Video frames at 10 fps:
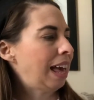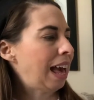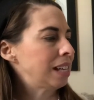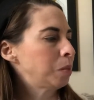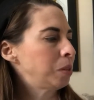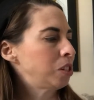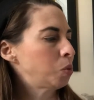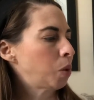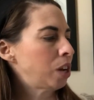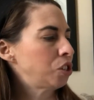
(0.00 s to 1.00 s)
asked Mrs.
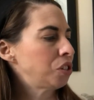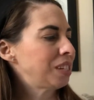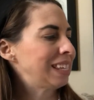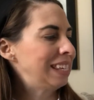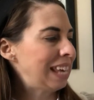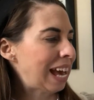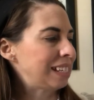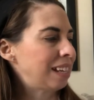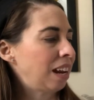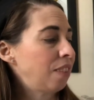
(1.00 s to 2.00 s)
Rogers.
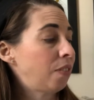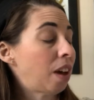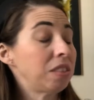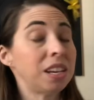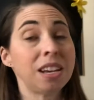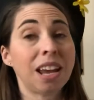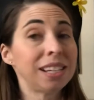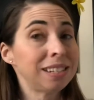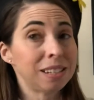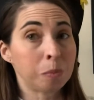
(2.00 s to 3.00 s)
Yes, and I found the
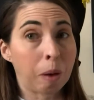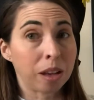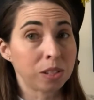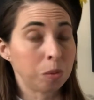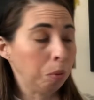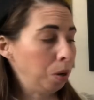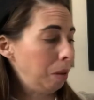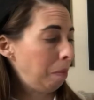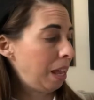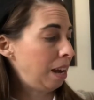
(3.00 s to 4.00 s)
nicest box to put
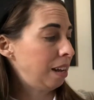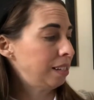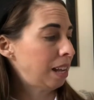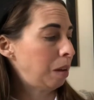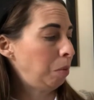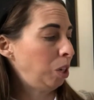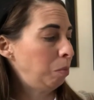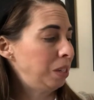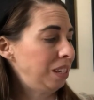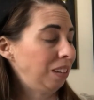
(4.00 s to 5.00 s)
him in, said Amelia
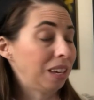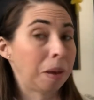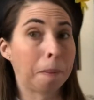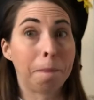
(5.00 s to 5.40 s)
Bedelia.